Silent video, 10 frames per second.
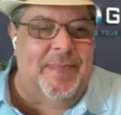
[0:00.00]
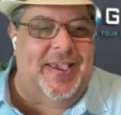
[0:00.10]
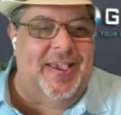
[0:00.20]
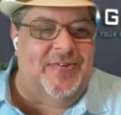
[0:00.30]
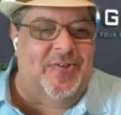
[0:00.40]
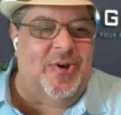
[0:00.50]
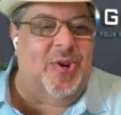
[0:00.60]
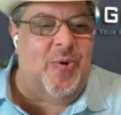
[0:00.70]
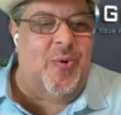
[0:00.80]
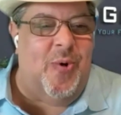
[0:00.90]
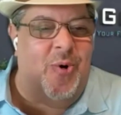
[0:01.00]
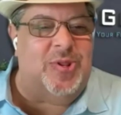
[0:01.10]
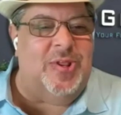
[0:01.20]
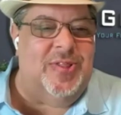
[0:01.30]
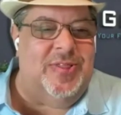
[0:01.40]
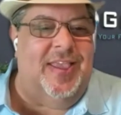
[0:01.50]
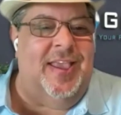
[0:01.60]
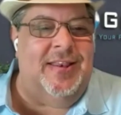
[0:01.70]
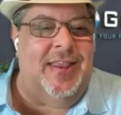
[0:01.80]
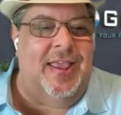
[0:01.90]
because they're going to grow old and,
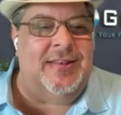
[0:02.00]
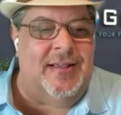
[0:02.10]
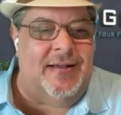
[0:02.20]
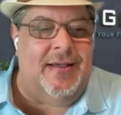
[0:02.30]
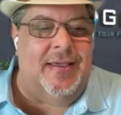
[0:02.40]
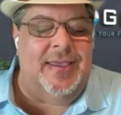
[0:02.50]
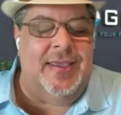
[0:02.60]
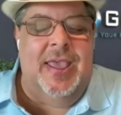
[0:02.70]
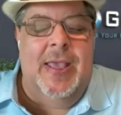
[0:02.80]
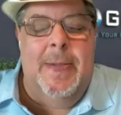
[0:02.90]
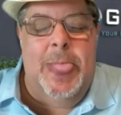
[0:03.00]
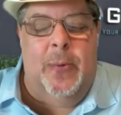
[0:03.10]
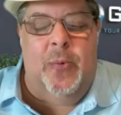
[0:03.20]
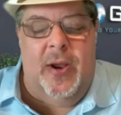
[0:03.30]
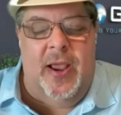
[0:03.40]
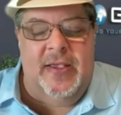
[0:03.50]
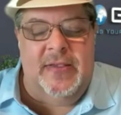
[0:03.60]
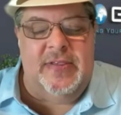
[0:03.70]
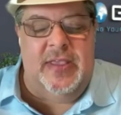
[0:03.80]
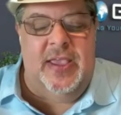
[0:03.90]
and, and die.
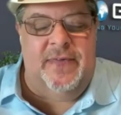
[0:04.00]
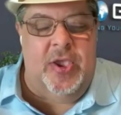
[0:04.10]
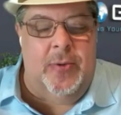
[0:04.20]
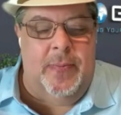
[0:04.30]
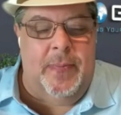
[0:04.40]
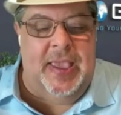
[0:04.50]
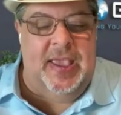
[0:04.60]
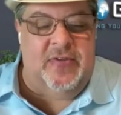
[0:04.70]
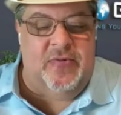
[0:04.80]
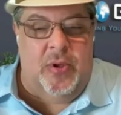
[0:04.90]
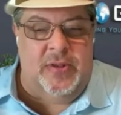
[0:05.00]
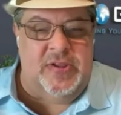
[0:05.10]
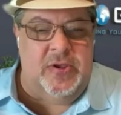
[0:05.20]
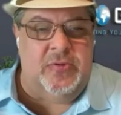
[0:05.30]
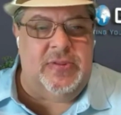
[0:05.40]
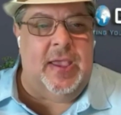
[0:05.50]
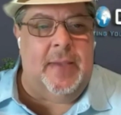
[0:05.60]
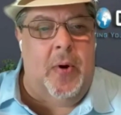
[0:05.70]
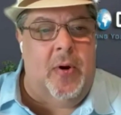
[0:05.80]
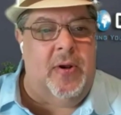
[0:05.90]
Whereas if human beings want to
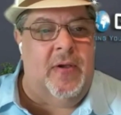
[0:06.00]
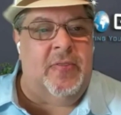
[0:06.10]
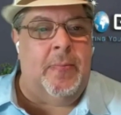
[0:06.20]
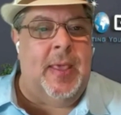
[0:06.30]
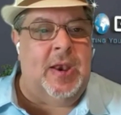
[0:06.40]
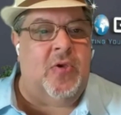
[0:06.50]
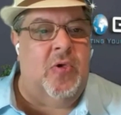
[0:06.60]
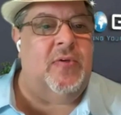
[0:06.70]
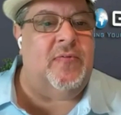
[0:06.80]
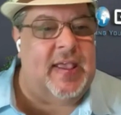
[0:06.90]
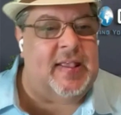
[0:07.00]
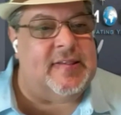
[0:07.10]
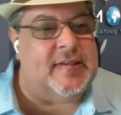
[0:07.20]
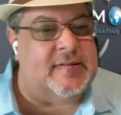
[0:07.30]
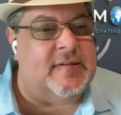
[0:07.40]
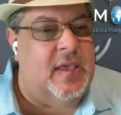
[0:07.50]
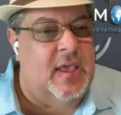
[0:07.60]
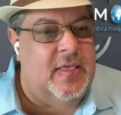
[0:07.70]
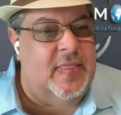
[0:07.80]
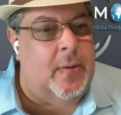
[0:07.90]
take part of the medical advances,
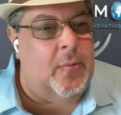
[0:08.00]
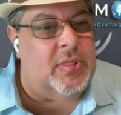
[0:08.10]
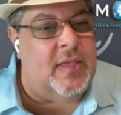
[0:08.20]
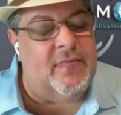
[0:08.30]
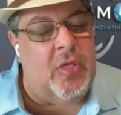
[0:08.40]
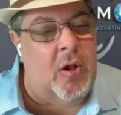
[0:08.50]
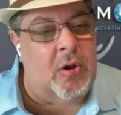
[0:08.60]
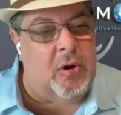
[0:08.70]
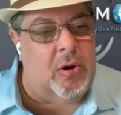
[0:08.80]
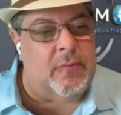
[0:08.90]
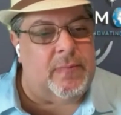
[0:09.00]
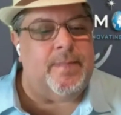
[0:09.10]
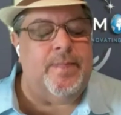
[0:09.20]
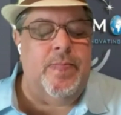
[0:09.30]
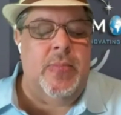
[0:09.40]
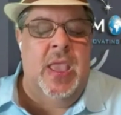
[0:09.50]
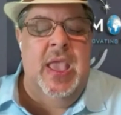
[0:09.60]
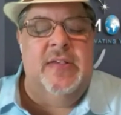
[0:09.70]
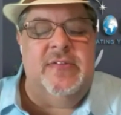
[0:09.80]
they will live longer. Yeah.